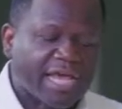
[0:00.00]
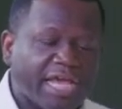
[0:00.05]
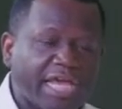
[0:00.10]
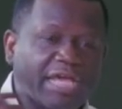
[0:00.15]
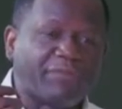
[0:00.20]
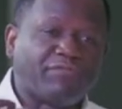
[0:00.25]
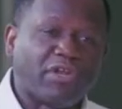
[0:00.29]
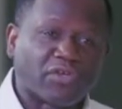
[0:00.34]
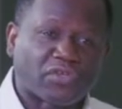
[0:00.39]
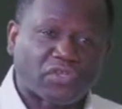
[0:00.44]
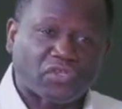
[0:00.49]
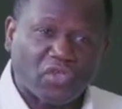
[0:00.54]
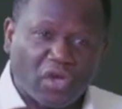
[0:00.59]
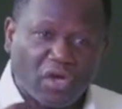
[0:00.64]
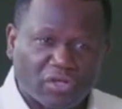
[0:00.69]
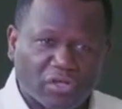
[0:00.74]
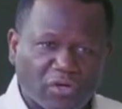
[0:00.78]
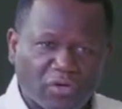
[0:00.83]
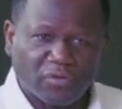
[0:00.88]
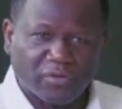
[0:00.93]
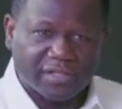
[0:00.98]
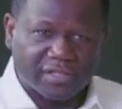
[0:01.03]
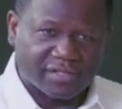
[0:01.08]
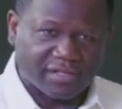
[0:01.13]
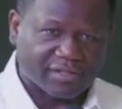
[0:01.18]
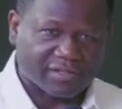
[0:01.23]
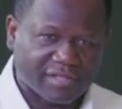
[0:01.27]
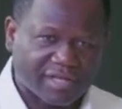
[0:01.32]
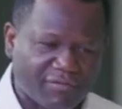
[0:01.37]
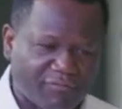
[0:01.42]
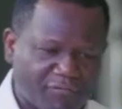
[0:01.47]
if the salt loses its
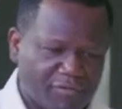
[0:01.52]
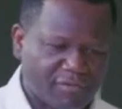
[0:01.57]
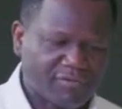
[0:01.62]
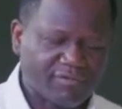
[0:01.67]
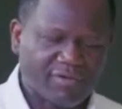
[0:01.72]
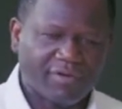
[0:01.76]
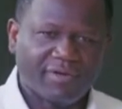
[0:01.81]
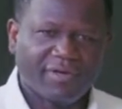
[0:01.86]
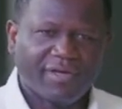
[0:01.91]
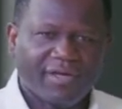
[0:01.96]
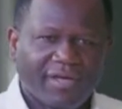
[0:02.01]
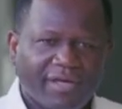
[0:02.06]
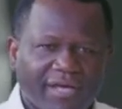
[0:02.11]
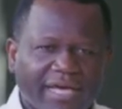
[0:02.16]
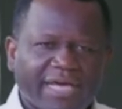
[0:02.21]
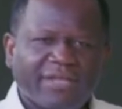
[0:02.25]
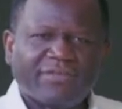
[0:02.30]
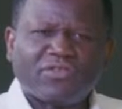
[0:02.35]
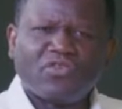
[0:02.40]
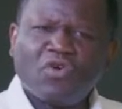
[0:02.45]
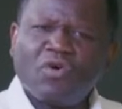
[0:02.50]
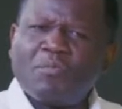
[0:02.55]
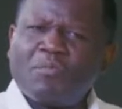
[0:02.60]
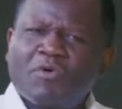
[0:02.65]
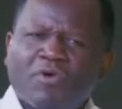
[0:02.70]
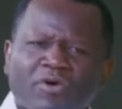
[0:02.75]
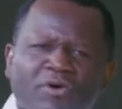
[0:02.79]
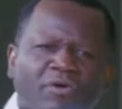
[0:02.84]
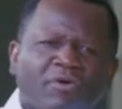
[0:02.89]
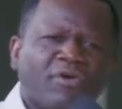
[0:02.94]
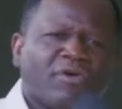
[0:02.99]
savor, it's no
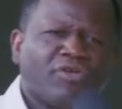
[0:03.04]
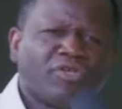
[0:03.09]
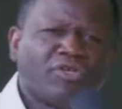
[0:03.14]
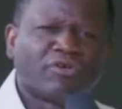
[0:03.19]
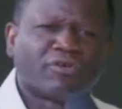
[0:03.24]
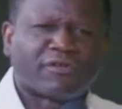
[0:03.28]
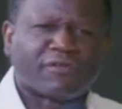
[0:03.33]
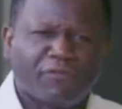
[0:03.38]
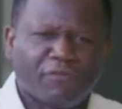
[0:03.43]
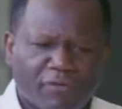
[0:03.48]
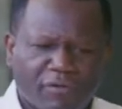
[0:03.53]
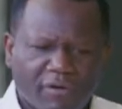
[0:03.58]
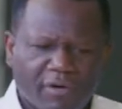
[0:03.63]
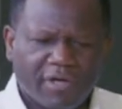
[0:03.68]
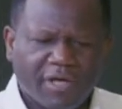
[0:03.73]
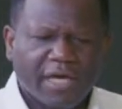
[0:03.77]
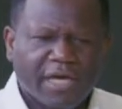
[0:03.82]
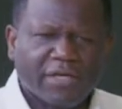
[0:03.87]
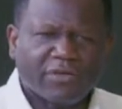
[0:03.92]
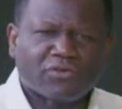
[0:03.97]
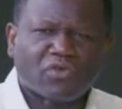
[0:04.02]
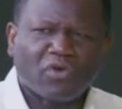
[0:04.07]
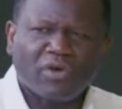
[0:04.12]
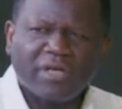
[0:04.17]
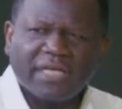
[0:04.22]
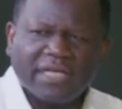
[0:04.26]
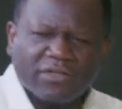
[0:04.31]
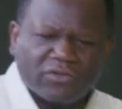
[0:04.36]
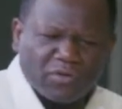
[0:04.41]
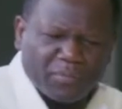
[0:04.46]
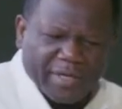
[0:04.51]
more useful. Is
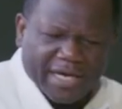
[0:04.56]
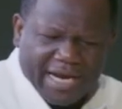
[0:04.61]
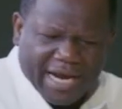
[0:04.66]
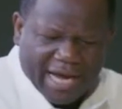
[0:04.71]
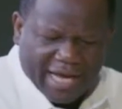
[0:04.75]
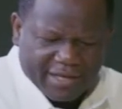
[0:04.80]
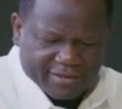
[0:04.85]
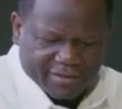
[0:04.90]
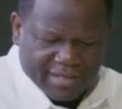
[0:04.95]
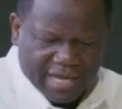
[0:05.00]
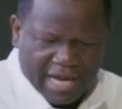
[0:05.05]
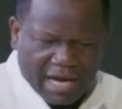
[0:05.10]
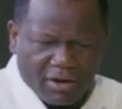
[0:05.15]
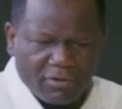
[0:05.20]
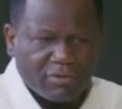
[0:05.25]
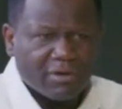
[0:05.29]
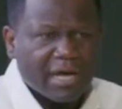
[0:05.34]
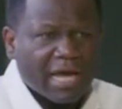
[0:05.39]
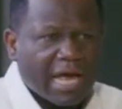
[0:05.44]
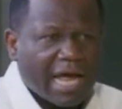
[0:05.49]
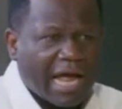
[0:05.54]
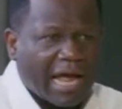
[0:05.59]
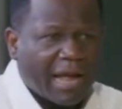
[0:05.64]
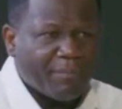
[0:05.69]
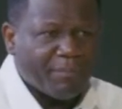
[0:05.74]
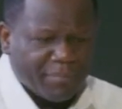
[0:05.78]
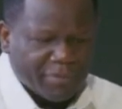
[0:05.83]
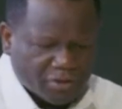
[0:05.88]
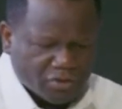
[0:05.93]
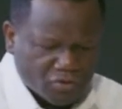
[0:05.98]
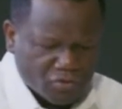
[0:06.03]
only to be cast out and
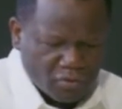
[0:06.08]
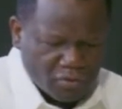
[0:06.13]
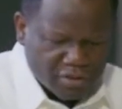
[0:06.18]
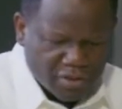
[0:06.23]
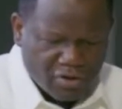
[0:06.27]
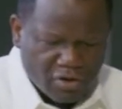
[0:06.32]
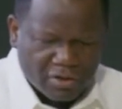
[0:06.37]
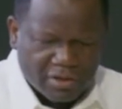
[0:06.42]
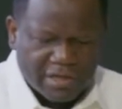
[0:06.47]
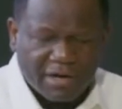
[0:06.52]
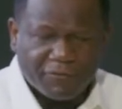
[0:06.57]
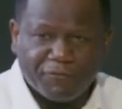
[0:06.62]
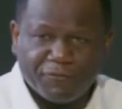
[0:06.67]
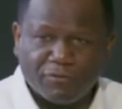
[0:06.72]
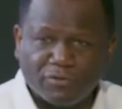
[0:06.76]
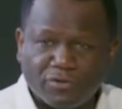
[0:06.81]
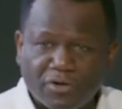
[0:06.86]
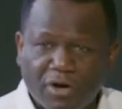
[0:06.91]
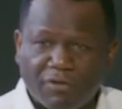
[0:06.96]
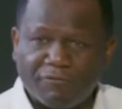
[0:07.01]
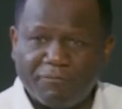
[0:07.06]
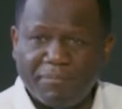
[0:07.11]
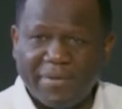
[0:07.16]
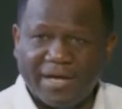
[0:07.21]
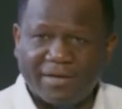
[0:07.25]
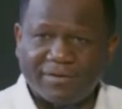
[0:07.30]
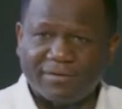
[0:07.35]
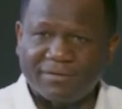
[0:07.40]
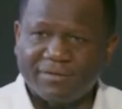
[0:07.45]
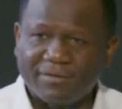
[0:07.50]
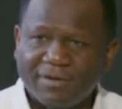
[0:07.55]
be trodden under foot of
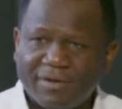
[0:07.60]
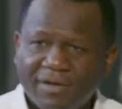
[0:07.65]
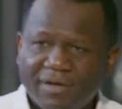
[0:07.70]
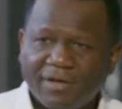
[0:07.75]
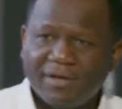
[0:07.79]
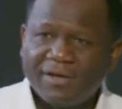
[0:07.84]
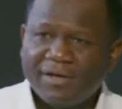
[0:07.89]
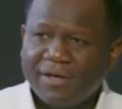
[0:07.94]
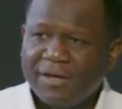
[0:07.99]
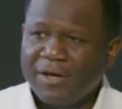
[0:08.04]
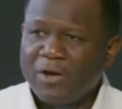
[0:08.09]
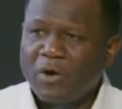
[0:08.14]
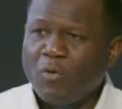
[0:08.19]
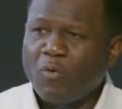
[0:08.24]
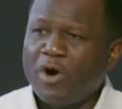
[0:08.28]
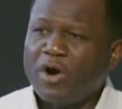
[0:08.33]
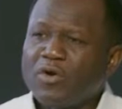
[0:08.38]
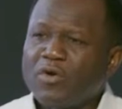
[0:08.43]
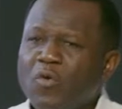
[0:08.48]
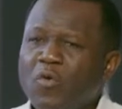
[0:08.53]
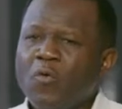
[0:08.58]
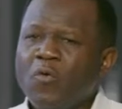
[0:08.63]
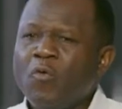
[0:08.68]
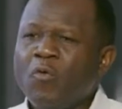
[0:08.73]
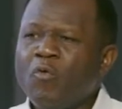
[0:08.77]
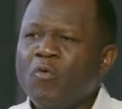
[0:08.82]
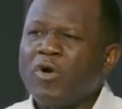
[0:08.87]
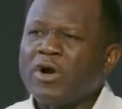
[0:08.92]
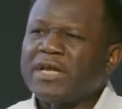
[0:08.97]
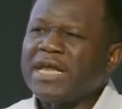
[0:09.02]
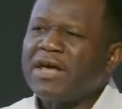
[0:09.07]
men. What
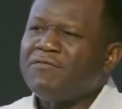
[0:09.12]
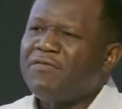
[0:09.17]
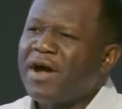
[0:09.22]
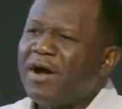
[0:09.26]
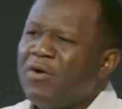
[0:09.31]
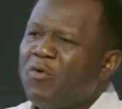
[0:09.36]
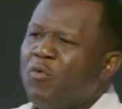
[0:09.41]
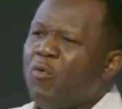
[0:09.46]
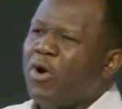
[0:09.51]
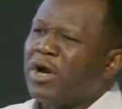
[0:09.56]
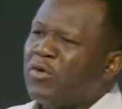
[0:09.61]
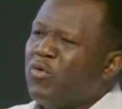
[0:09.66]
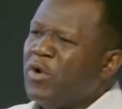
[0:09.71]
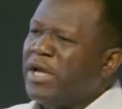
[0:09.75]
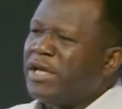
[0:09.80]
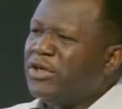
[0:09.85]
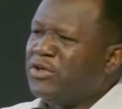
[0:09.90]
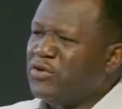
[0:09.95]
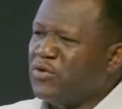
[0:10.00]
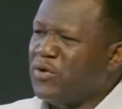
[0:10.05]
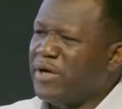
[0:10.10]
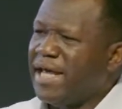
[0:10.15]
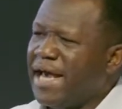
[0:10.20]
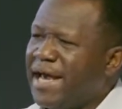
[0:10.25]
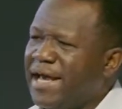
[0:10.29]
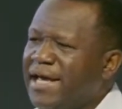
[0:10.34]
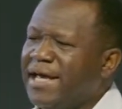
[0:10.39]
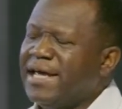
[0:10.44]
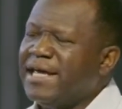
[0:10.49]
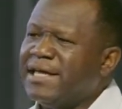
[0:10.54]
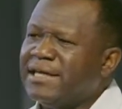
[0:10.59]
we do here
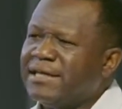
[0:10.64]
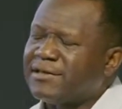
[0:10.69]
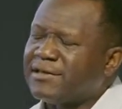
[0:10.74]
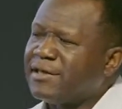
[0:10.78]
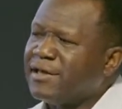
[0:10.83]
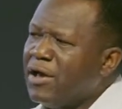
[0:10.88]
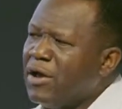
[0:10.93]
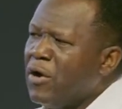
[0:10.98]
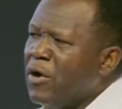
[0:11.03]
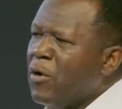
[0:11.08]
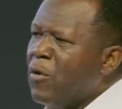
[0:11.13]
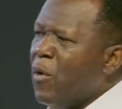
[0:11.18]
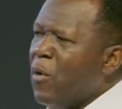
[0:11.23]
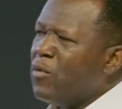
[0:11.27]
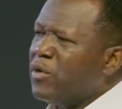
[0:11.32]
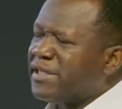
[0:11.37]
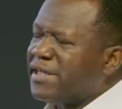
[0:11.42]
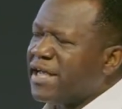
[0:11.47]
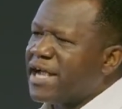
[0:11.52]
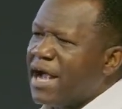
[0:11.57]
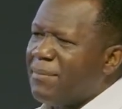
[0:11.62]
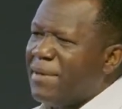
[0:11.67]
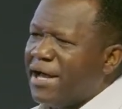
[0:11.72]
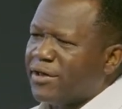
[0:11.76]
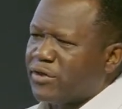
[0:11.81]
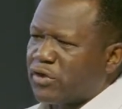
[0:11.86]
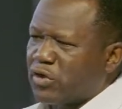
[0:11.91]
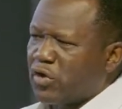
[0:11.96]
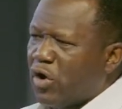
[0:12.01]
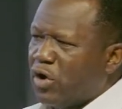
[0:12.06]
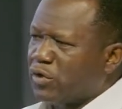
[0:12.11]
is, when we think about
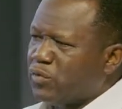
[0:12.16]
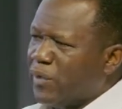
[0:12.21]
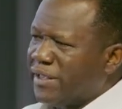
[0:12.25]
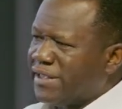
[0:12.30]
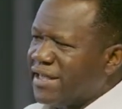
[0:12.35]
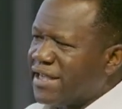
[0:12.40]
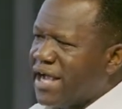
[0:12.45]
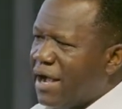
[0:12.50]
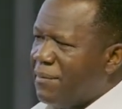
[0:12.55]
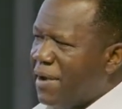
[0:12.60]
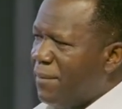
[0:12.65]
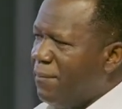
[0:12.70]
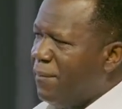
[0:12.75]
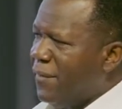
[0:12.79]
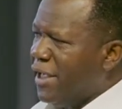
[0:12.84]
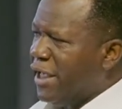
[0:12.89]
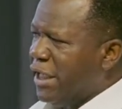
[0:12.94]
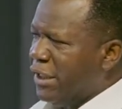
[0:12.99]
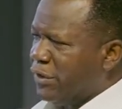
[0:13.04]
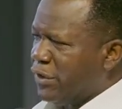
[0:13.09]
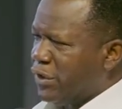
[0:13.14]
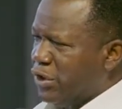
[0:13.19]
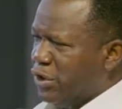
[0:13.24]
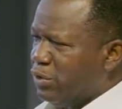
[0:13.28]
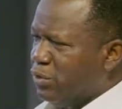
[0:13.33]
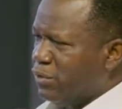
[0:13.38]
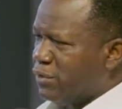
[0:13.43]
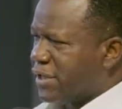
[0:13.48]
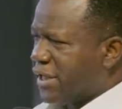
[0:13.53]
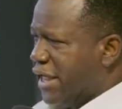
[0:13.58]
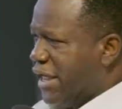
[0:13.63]
salt, we think about is
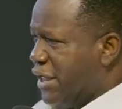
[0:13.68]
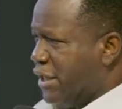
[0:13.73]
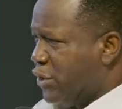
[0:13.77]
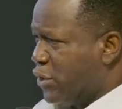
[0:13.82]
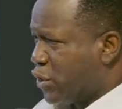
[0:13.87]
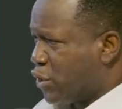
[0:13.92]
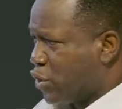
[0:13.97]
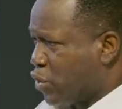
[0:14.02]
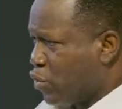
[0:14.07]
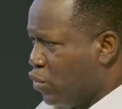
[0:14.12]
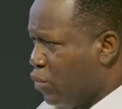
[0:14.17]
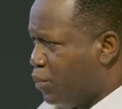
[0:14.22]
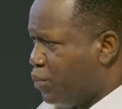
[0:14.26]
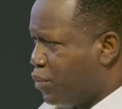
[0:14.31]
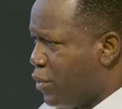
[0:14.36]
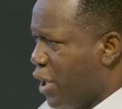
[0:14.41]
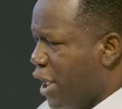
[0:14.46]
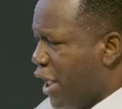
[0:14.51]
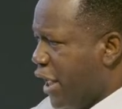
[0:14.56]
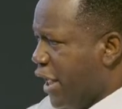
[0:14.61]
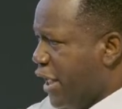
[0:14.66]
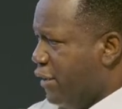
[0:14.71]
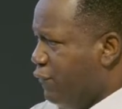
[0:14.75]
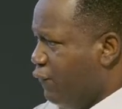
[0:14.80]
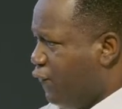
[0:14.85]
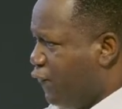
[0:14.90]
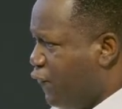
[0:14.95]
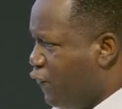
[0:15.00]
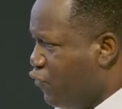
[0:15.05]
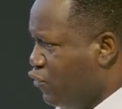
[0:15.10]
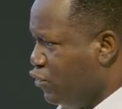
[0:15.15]
used in soup, in
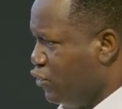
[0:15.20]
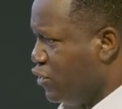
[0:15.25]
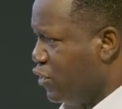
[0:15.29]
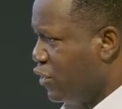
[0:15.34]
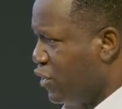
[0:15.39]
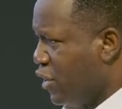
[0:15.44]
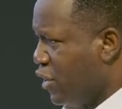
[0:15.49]
food,